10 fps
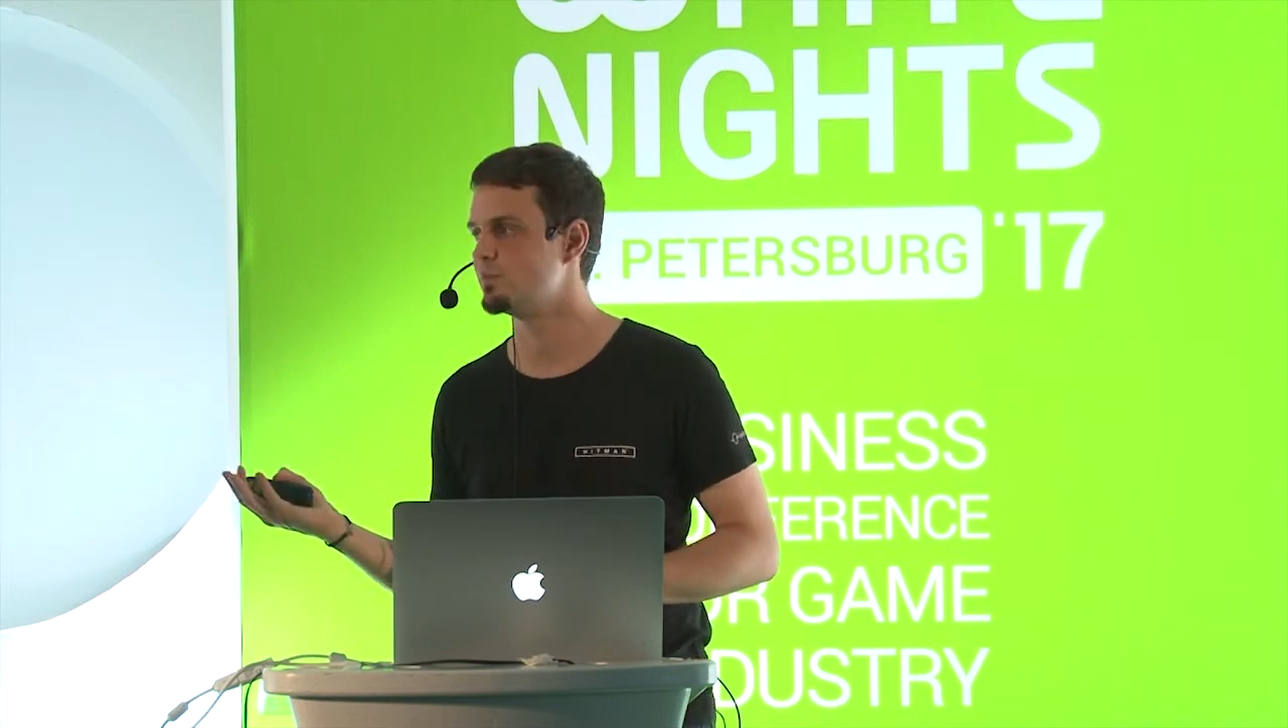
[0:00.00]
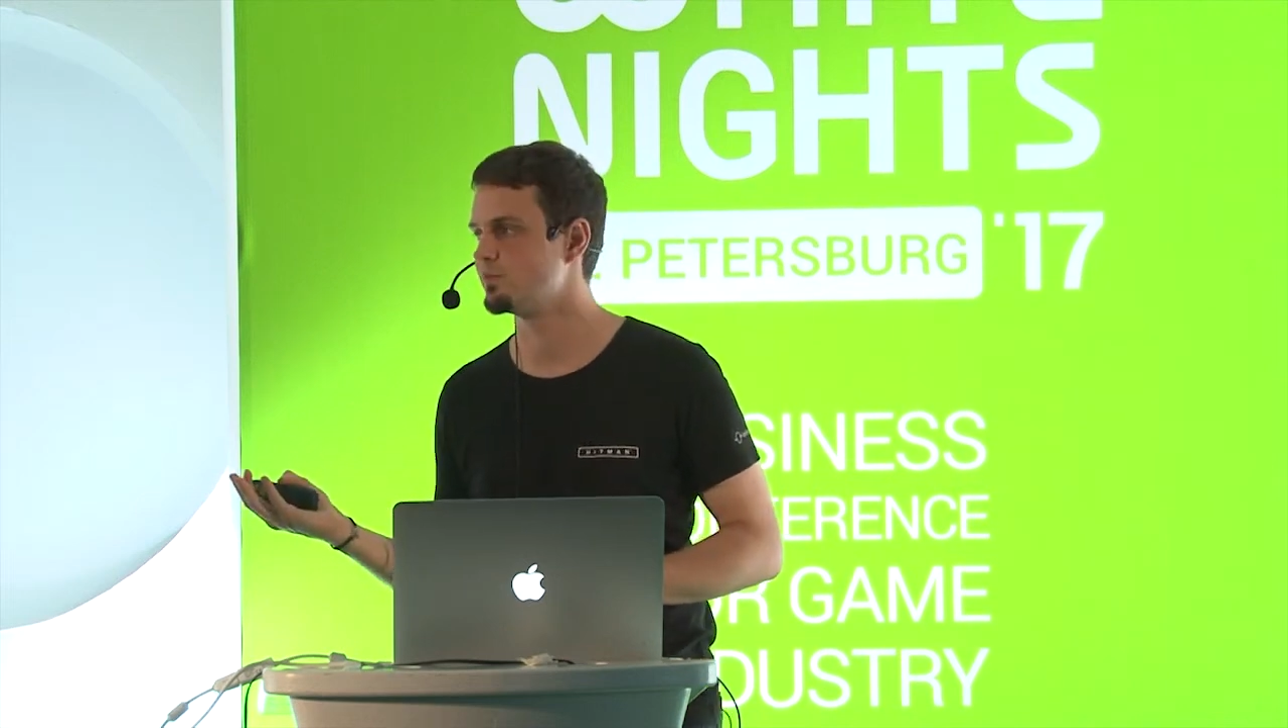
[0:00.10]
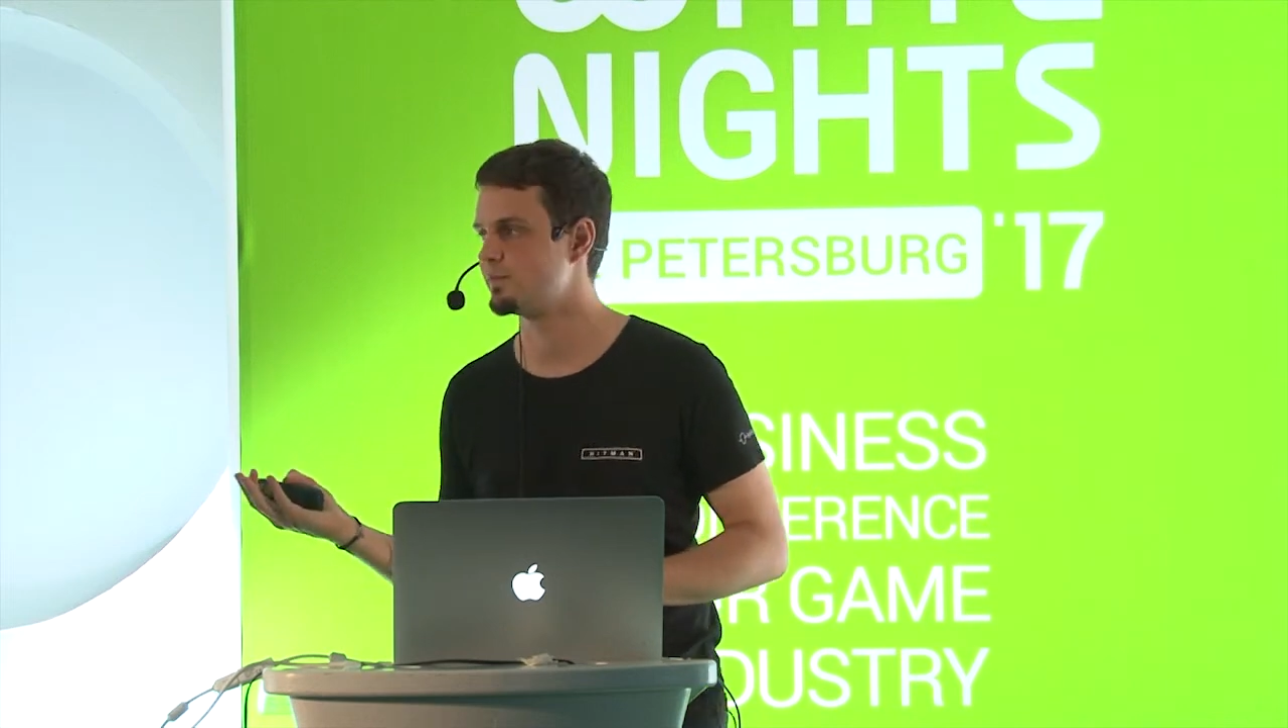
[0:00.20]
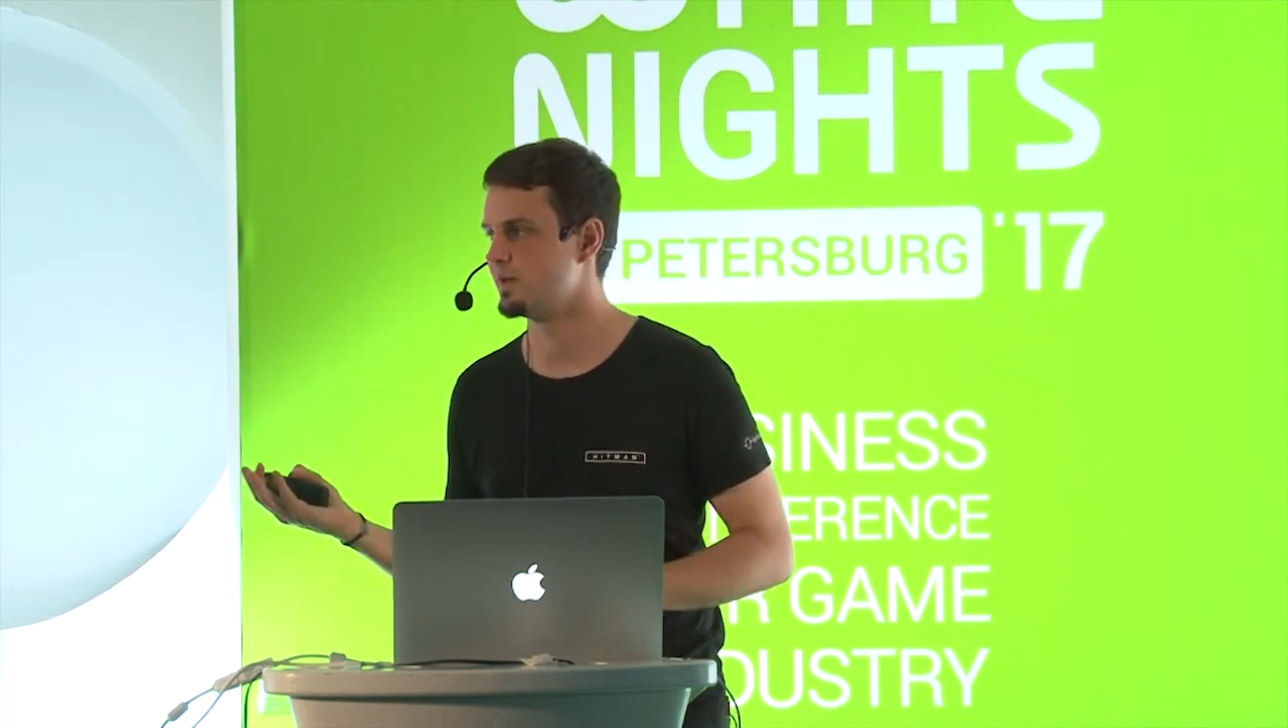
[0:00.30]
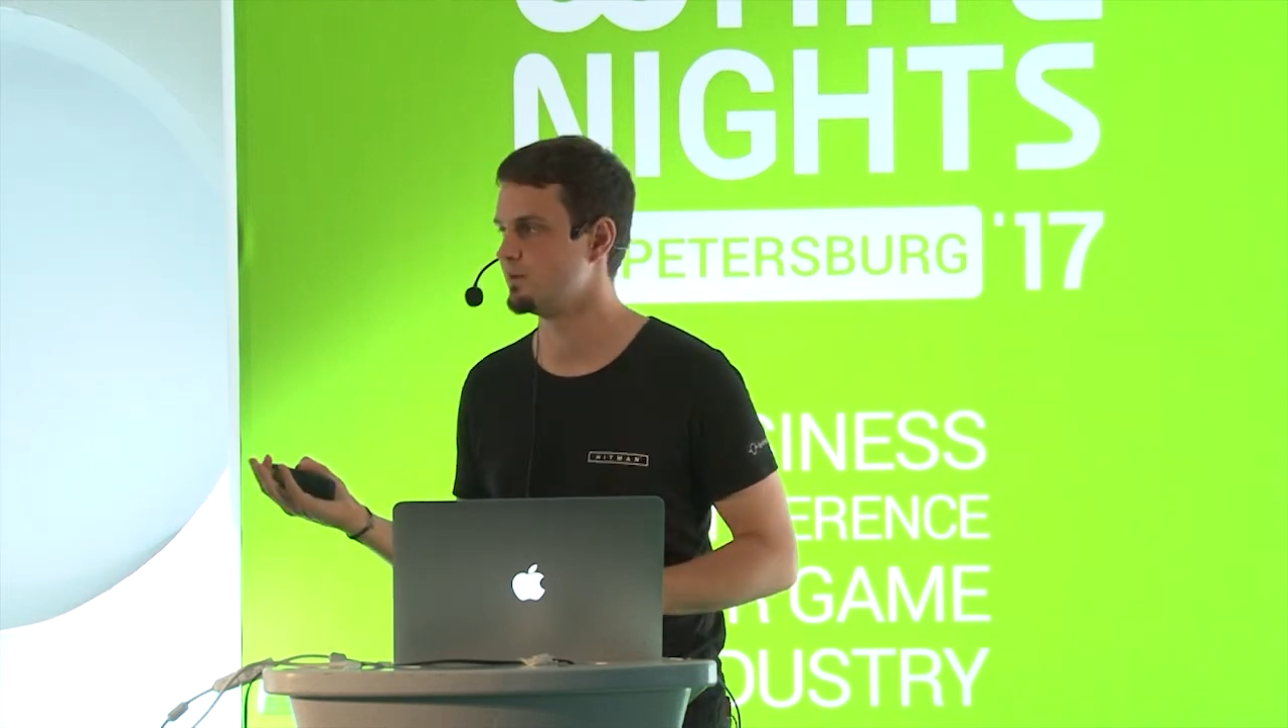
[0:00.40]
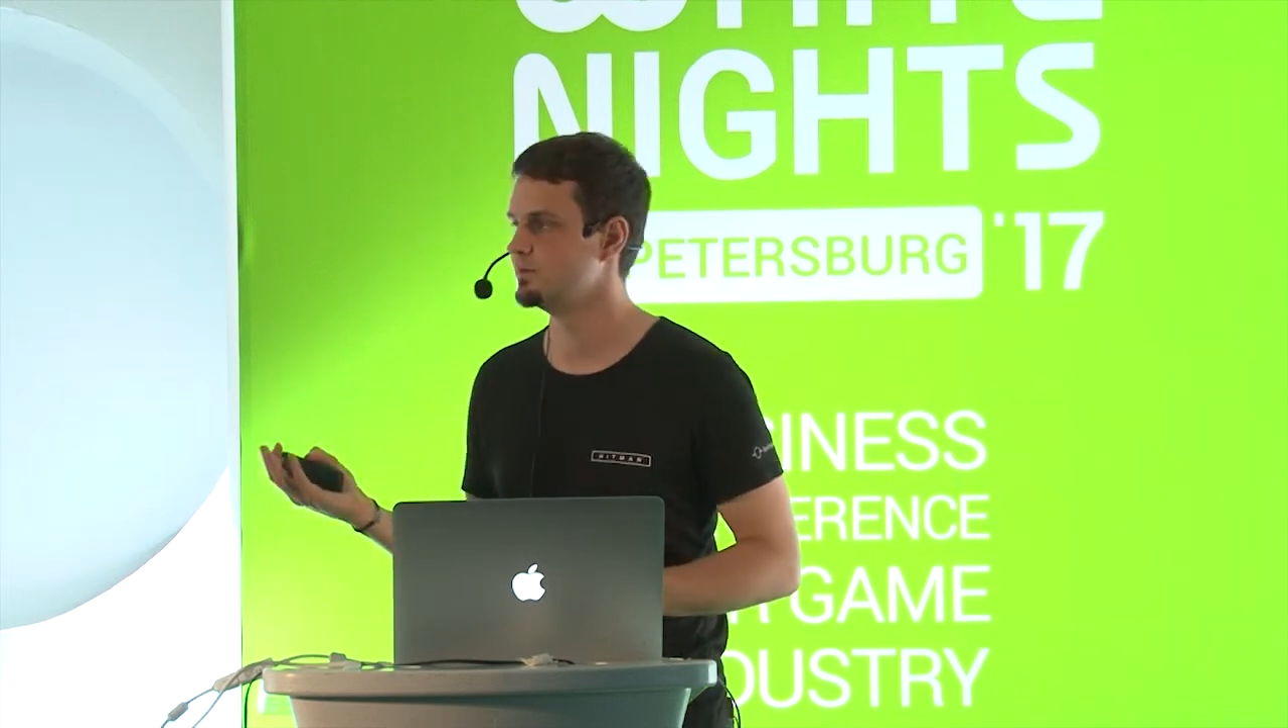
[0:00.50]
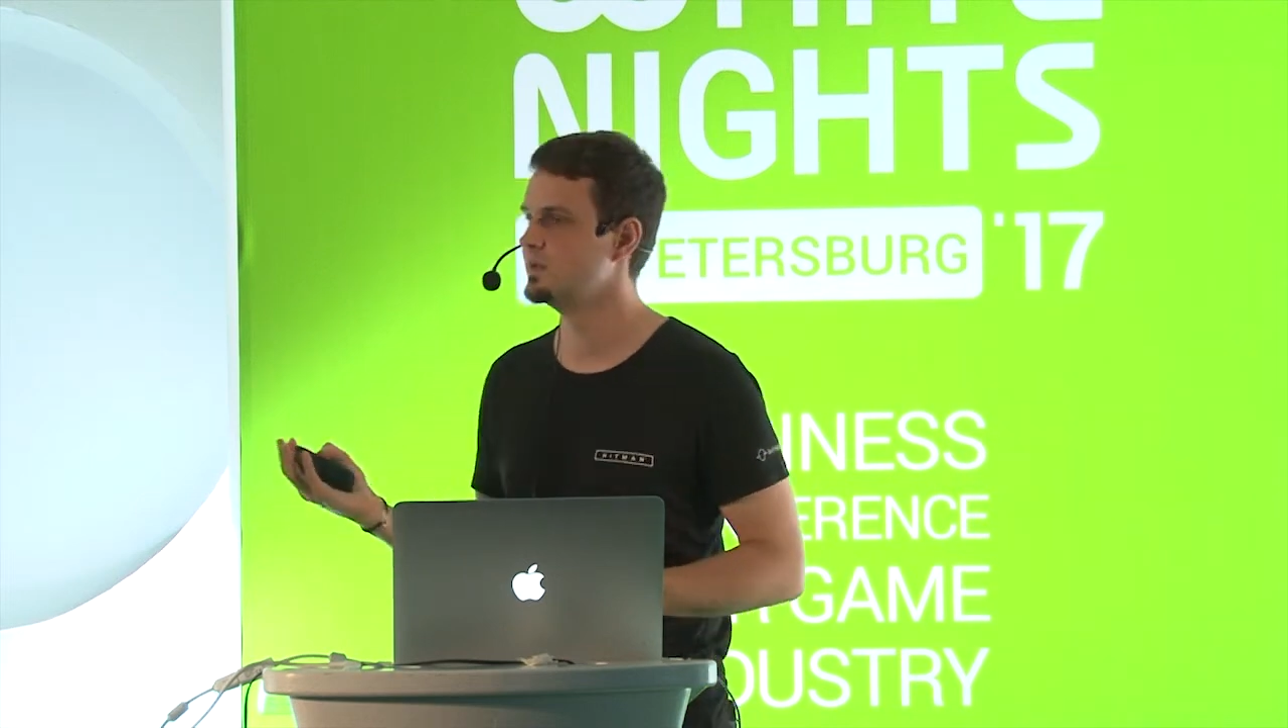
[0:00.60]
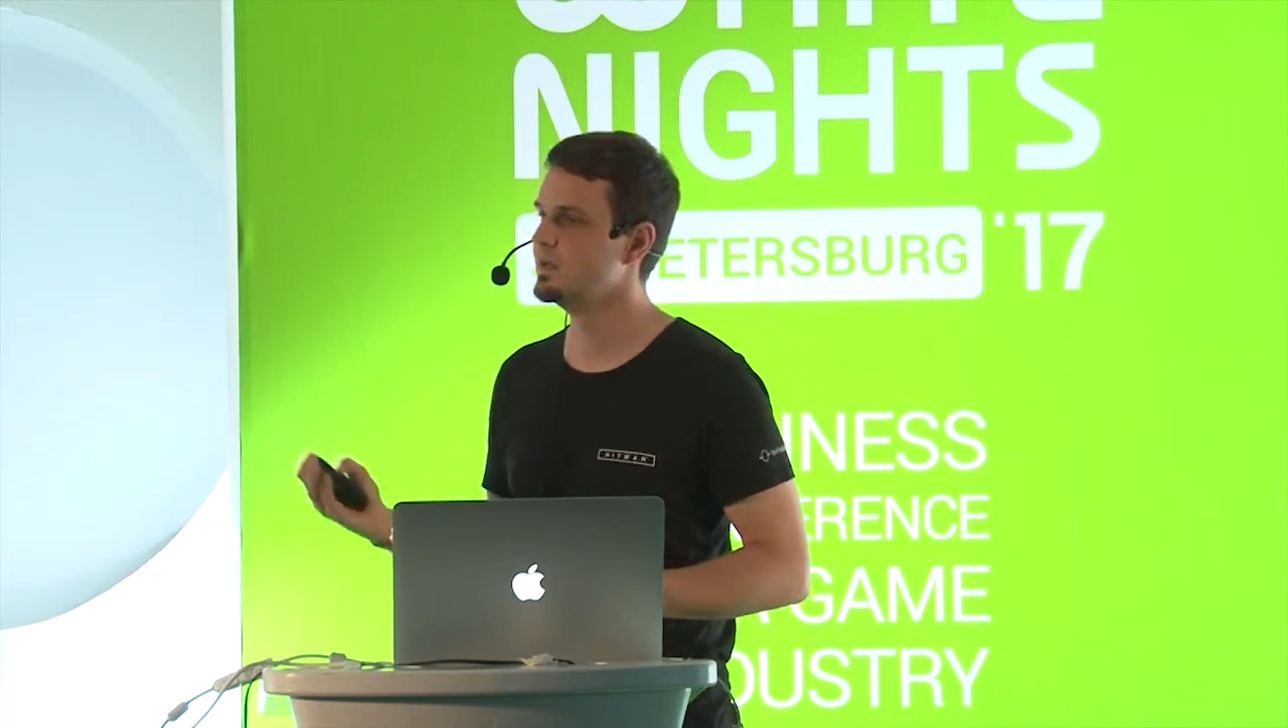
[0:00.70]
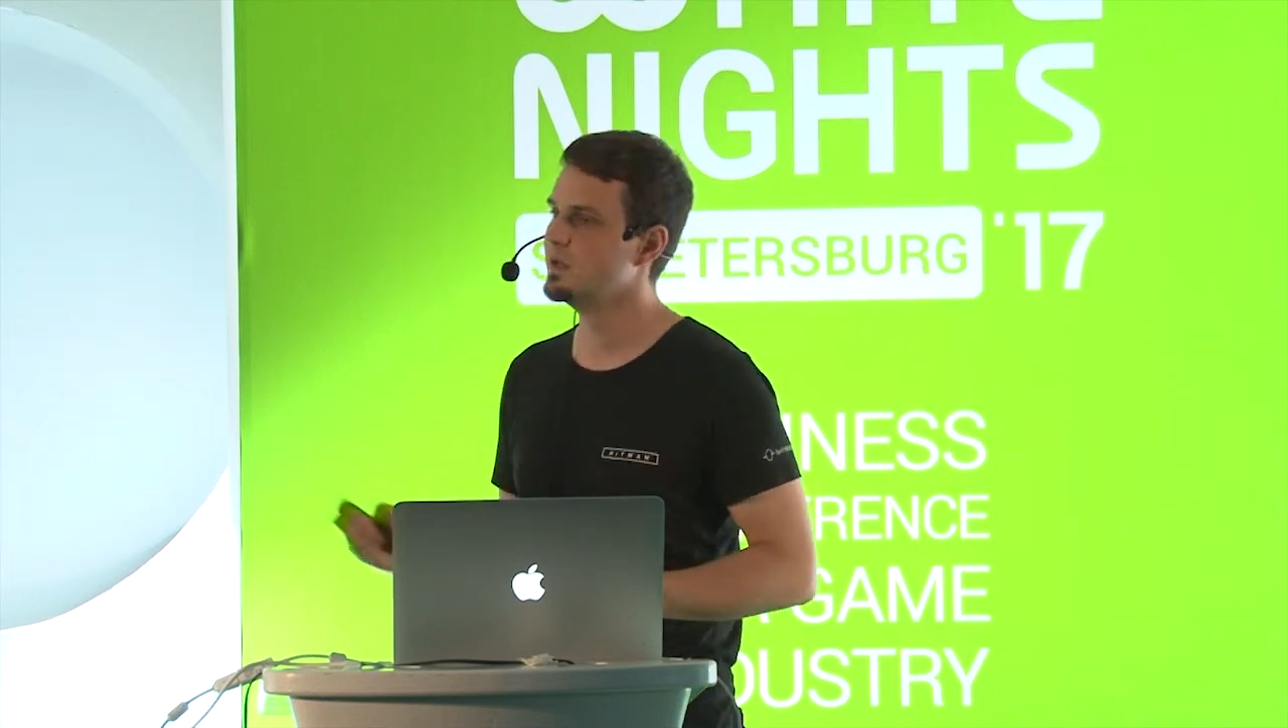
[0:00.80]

months now.